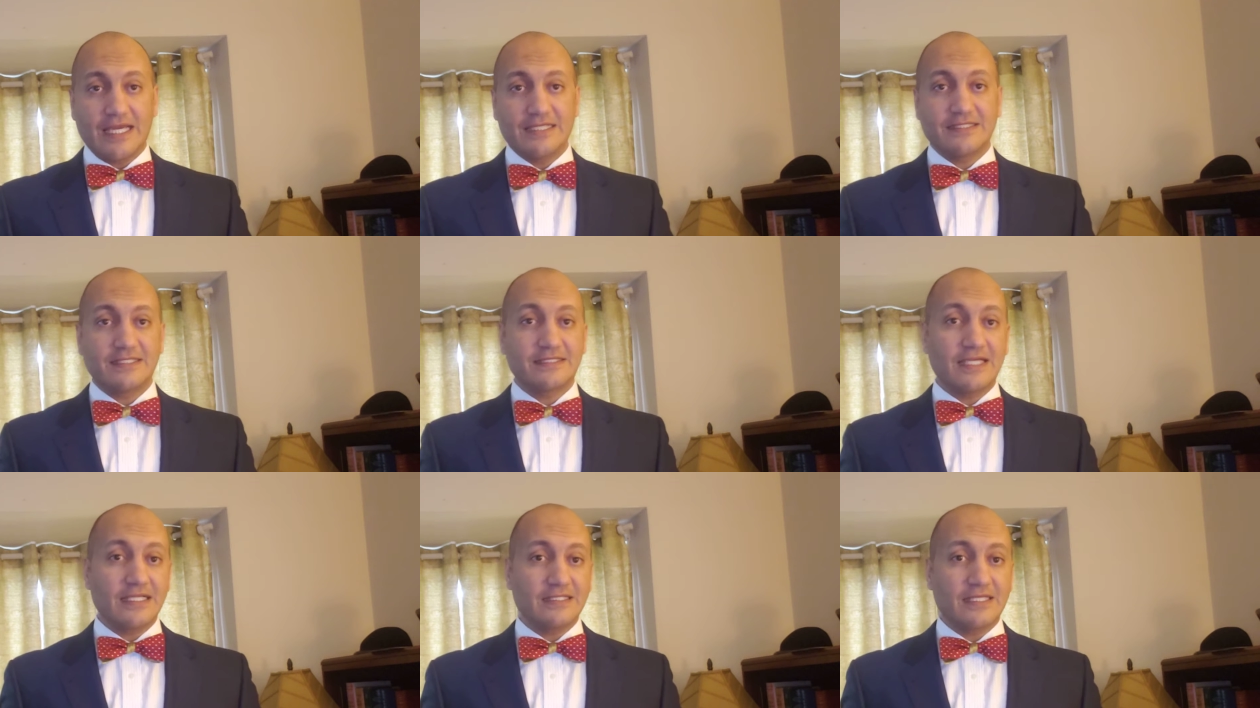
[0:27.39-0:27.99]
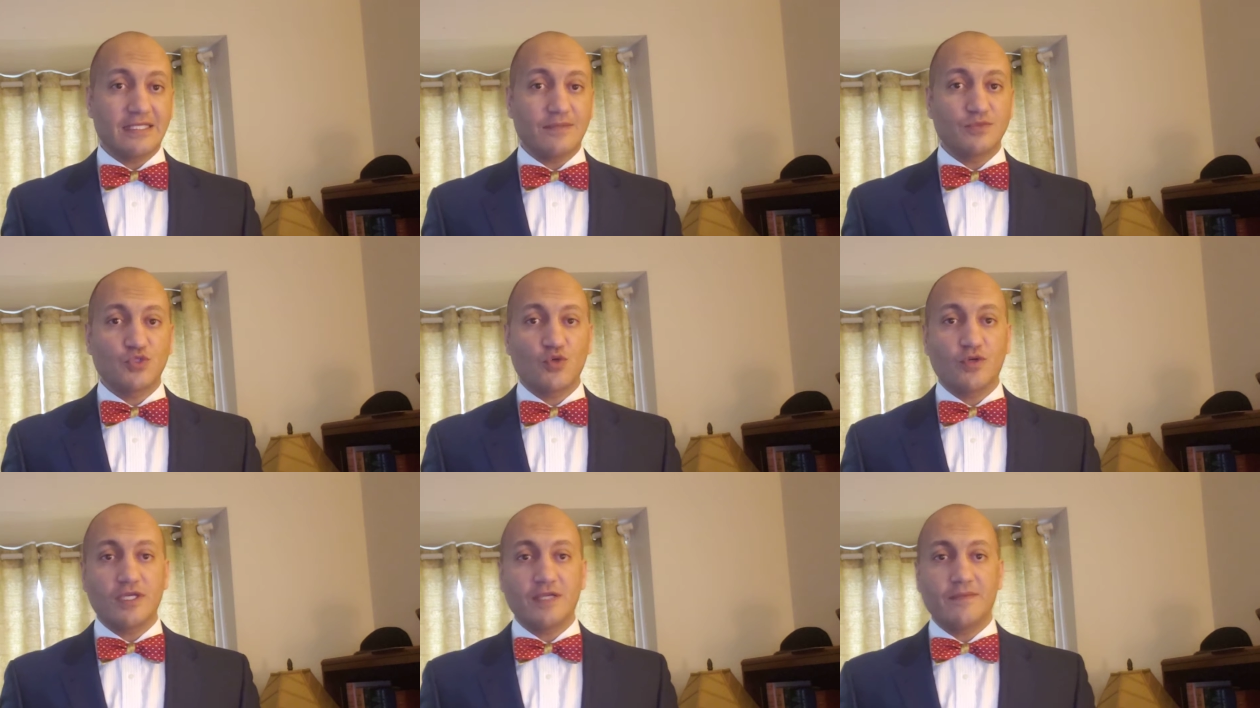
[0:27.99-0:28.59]
And the sales that I'm
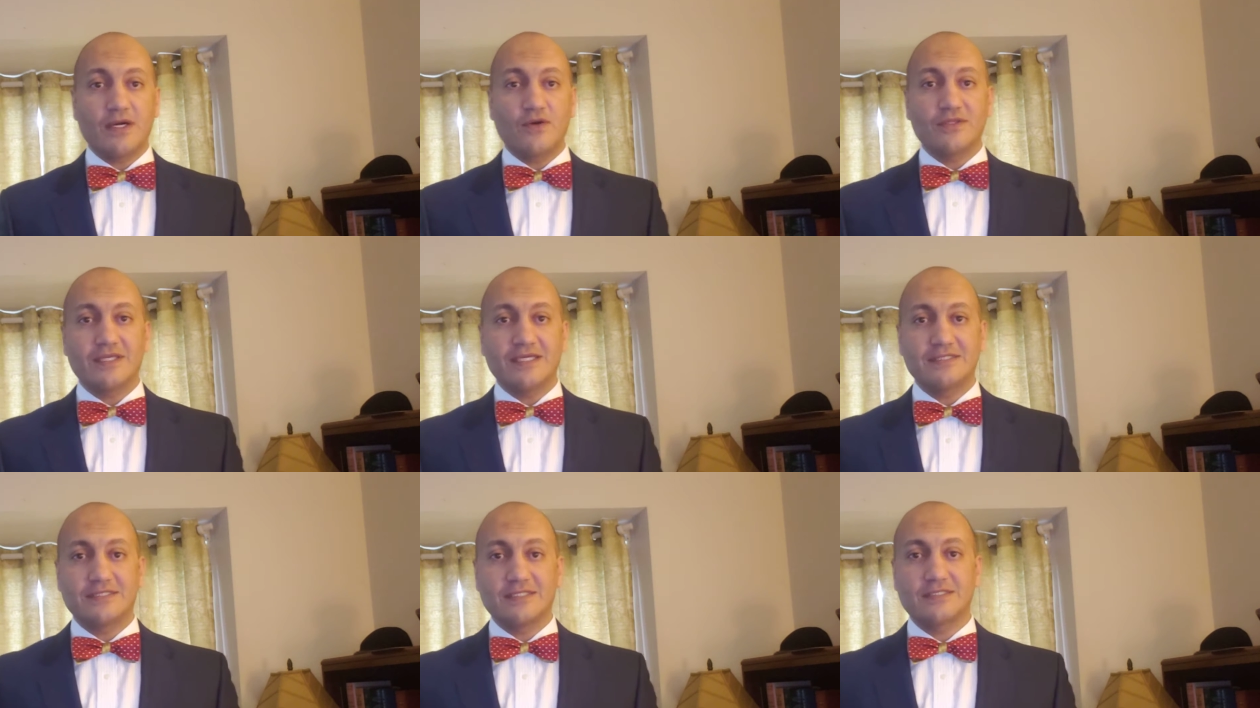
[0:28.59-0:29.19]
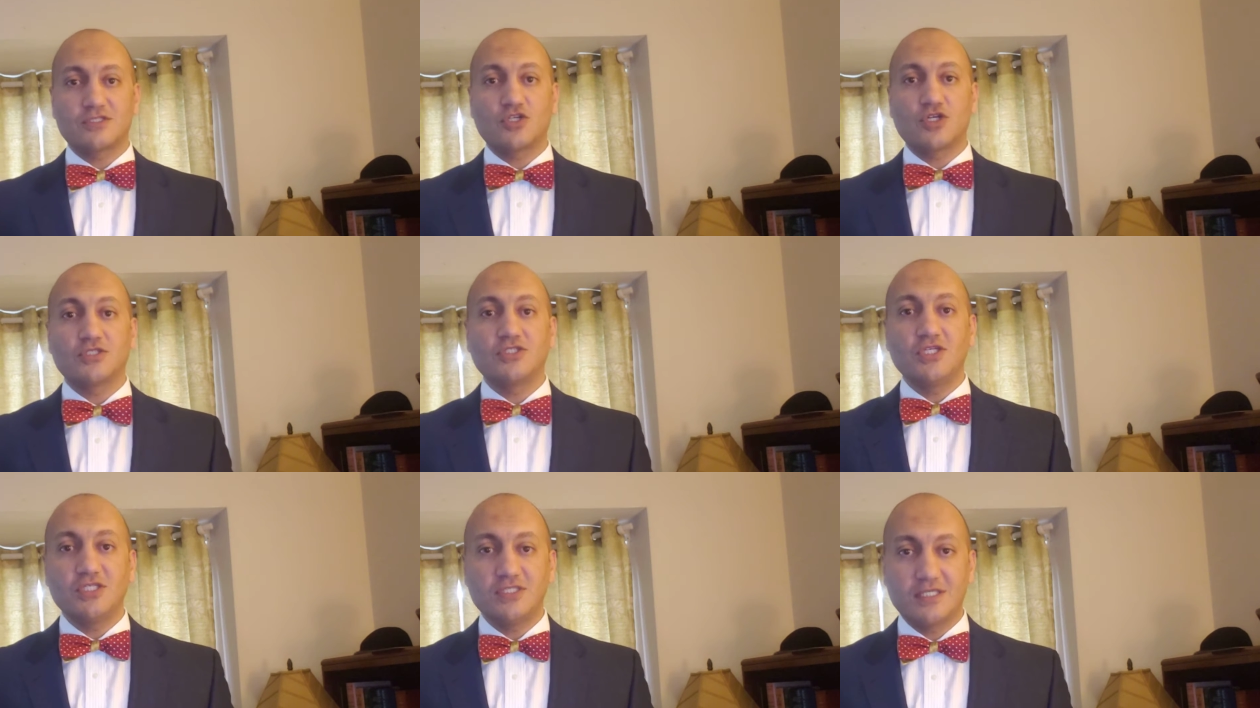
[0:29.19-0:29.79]
talking about, it's a
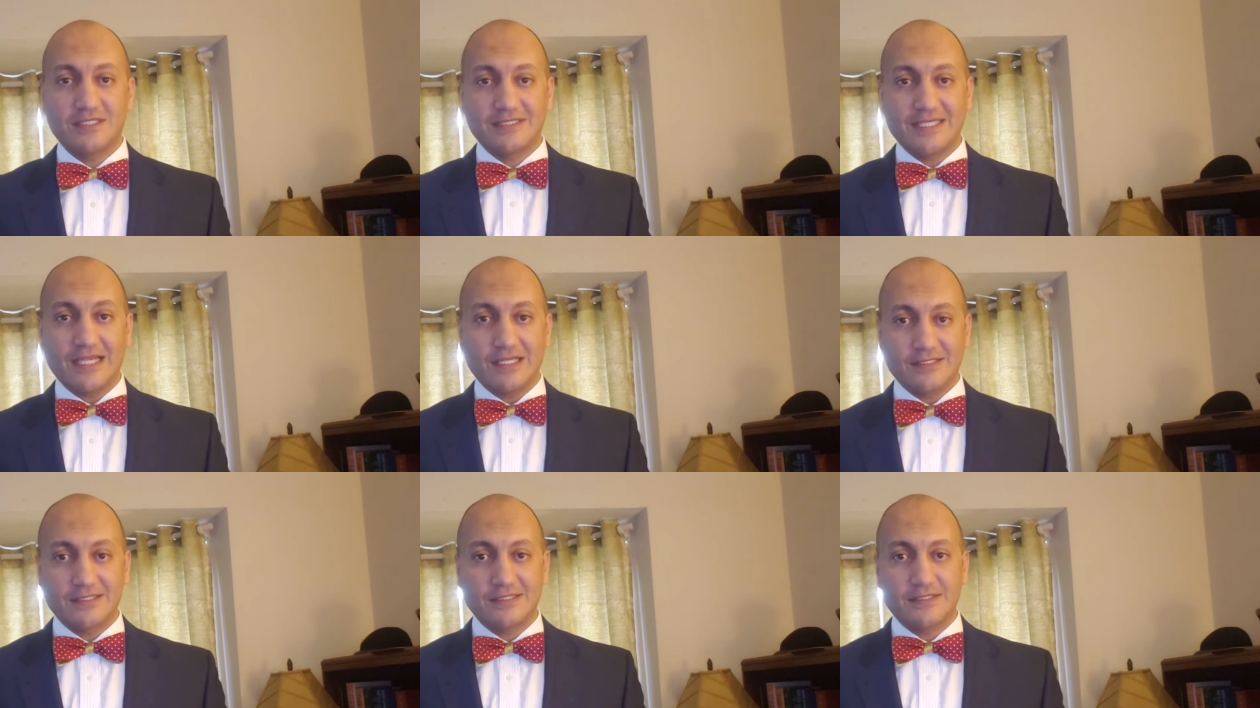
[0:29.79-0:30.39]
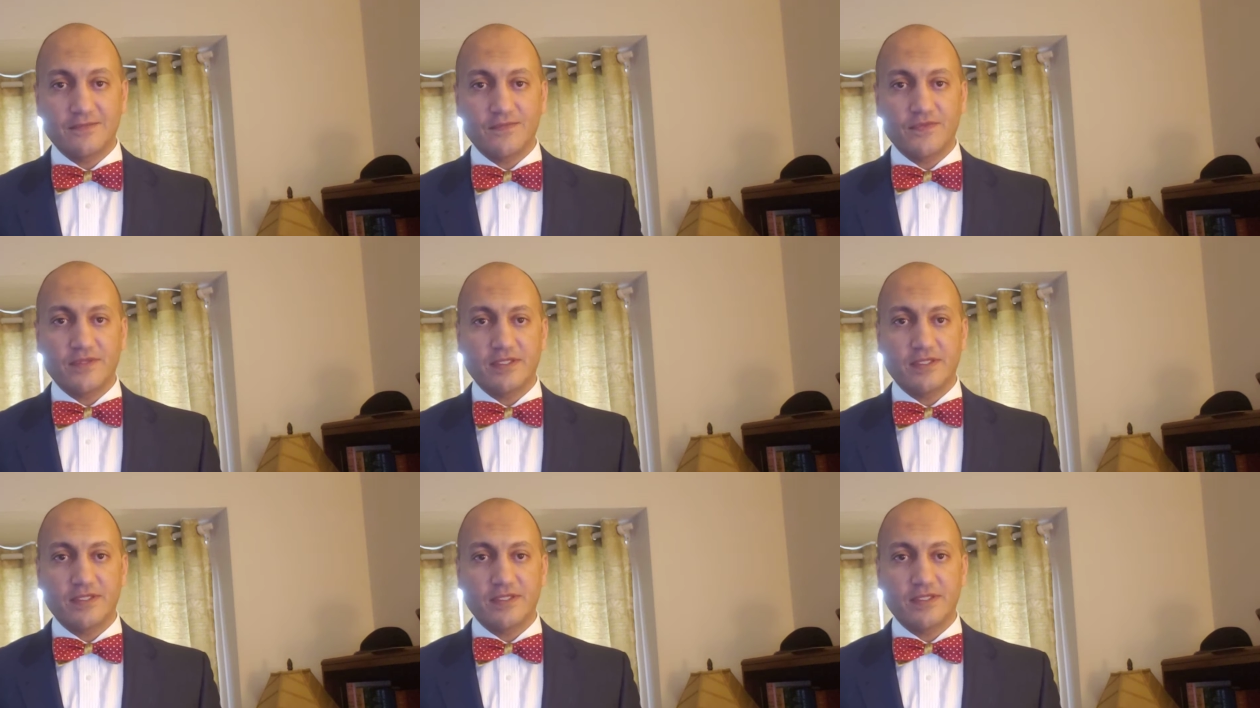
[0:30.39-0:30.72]
strategic sales,